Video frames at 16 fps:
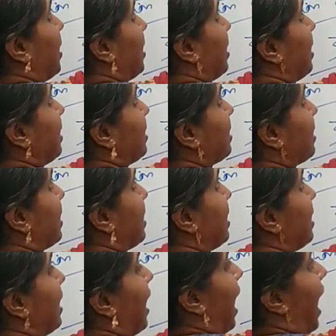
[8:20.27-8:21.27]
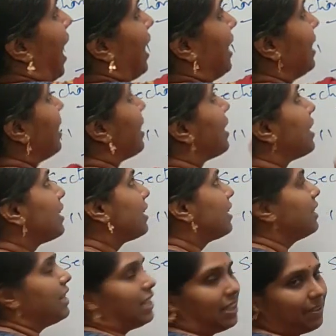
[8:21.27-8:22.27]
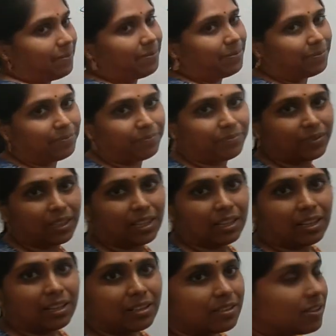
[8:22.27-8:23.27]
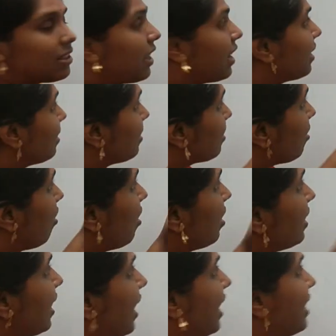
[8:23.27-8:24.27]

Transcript: B, C and D. So that is called